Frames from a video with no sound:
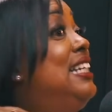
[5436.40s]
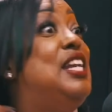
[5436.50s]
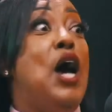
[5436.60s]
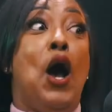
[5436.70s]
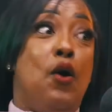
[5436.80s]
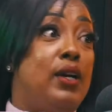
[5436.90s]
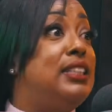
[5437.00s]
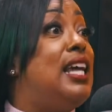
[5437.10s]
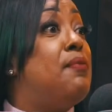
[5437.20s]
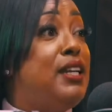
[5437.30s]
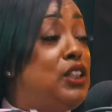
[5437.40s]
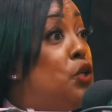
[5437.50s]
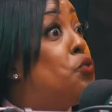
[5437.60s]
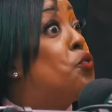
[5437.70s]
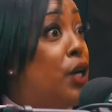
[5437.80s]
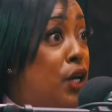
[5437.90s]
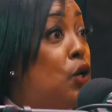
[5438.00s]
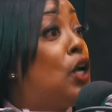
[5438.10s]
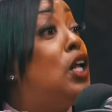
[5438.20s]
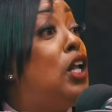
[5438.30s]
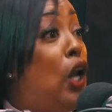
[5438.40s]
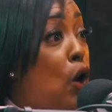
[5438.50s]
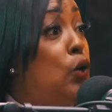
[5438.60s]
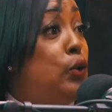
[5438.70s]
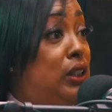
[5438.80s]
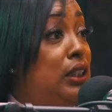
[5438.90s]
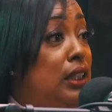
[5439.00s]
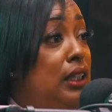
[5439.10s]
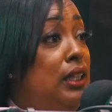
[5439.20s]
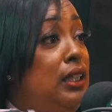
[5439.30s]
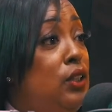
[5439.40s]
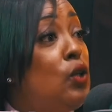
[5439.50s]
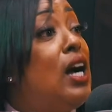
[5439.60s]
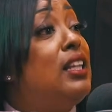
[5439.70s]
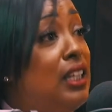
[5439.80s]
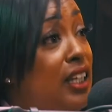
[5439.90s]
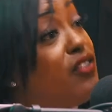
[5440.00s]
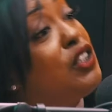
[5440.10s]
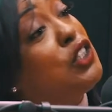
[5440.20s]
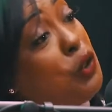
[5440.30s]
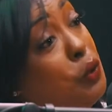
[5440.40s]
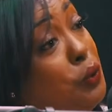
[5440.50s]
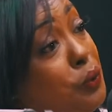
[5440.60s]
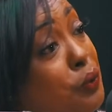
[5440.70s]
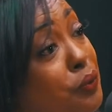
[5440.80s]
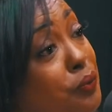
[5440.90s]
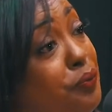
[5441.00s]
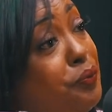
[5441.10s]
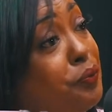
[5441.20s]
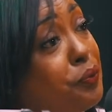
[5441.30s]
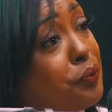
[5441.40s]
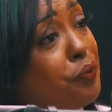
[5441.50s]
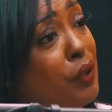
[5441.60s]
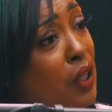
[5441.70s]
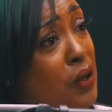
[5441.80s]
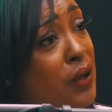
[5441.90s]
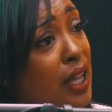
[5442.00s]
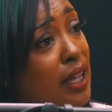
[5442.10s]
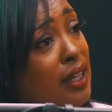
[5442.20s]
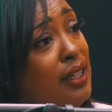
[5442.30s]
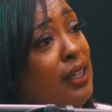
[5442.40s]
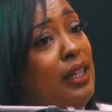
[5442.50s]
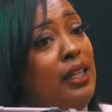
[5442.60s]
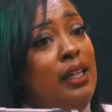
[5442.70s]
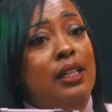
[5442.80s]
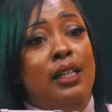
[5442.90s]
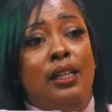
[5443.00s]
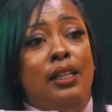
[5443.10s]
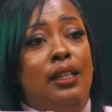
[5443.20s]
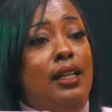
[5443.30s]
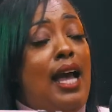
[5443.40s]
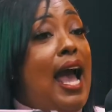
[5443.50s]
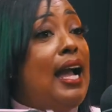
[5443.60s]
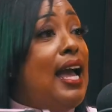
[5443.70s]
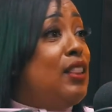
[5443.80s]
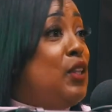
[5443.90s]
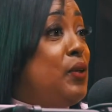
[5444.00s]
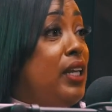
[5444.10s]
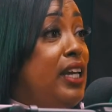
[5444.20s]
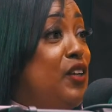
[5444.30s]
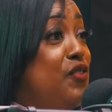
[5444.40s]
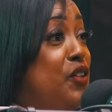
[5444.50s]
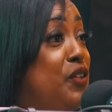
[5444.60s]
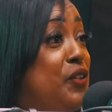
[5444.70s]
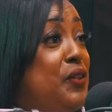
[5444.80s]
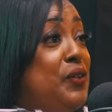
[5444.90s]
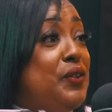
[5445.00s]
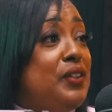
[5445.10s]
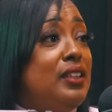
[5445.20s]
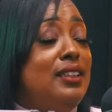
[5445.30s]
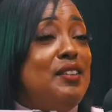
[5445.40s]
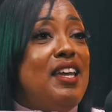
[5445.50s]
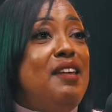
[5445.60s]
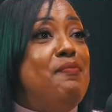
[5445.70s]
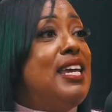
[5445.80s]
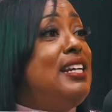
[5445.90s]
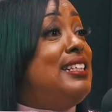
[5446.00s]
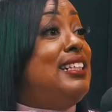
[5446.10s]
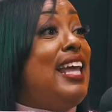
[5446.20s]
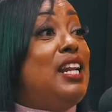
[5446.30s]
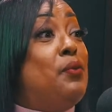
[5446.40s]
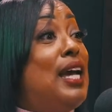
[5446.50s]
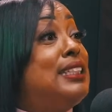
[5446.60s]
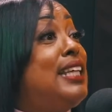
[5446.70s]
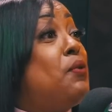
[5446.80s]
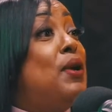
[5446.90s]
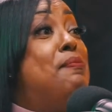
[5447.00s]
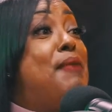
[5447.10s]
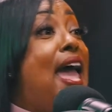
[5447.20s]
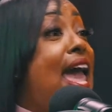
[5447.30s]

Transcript: No, because that means you real close. you gonna deliver soon. Right. Okay. I got through the interview. And me and this lady, when I hold say on, we on,